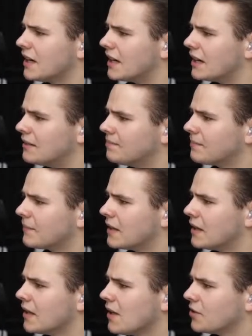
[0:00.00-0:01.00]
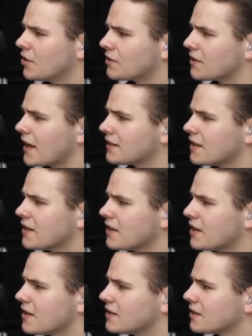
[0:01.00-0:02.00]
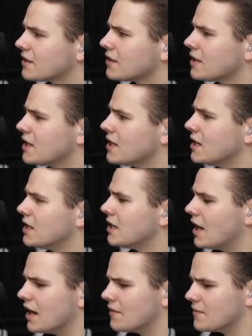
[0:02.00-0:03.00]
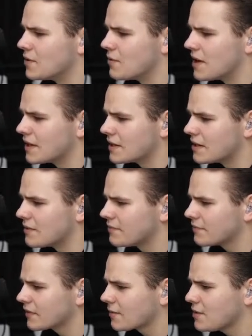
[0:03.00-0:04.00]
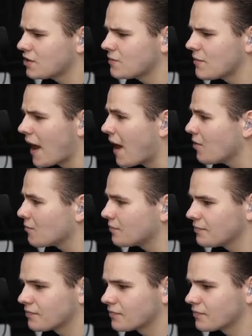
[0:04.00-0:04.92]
Uh, don't know what that does. I have no idea. Can we zoom out?